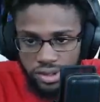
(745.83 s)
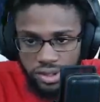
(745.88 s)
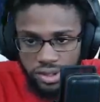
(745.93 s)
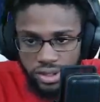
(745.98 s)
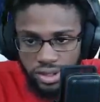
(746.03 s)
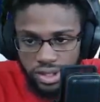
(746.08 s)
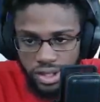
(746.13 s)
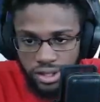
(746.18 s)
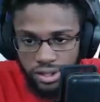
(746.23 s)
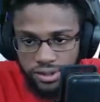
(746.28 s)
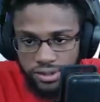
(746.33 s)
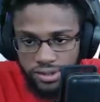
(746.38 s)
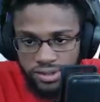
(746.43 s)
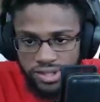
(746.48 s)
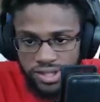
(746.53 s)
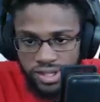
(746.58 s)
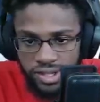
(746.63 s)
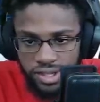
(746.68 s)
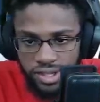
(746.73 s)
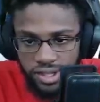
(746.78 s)

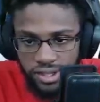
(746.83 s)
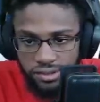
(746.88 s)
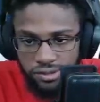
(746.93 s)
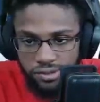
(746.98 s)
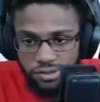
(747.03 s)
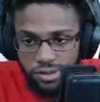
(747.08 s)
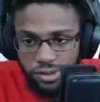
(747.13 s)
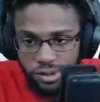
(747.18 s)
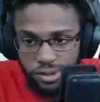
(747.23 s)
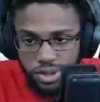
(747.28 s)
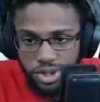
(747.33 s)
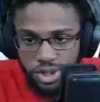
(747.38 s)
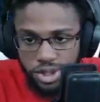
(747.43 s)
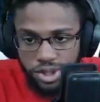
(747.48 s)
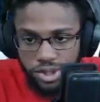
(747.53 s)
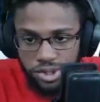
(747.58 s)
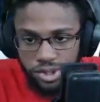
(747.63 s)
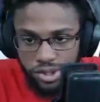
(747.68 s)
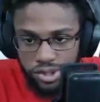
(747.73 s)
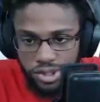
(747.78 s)
Guaranteed full
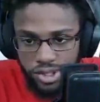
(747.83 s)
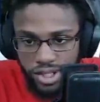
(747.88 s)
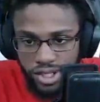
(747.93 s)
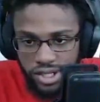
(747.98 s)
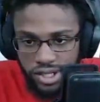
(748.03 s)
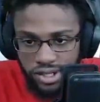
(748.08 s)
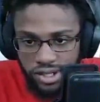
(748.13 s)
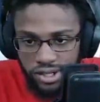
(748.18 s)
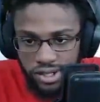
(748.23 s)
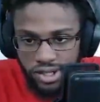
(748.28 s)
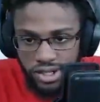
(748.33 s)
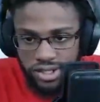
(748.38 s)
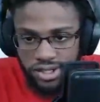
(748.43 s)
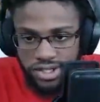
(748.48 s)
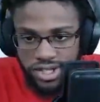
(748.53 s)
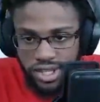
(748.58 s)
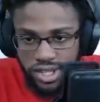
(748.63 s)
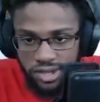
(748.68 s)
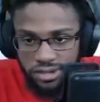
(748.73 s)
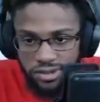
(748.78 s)
shield and a
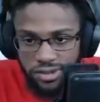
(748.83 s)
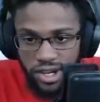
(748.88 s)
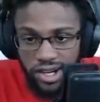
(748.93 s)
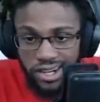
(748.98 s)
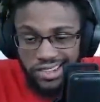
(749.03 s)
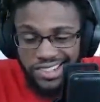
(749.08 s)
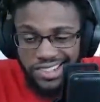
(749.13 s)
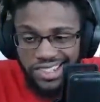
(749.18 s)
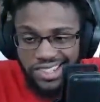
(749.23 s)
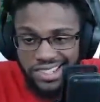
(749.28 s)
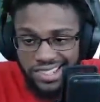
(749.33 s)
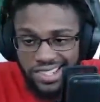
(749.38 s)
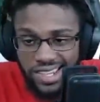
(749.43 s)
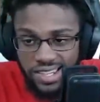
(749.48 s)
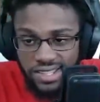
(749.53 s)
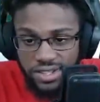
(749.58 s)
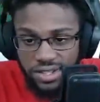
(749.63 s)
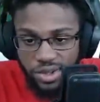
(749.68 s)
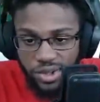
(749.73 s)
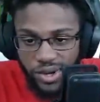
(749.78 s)
safe
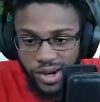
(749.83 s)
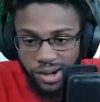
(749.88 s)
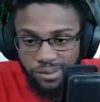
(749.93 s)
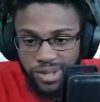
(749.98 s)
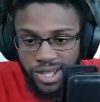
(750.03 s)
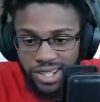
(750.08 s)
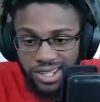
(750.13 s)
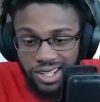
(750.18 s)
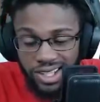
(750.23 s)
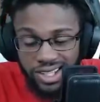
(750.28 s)
uncontested drop. Like I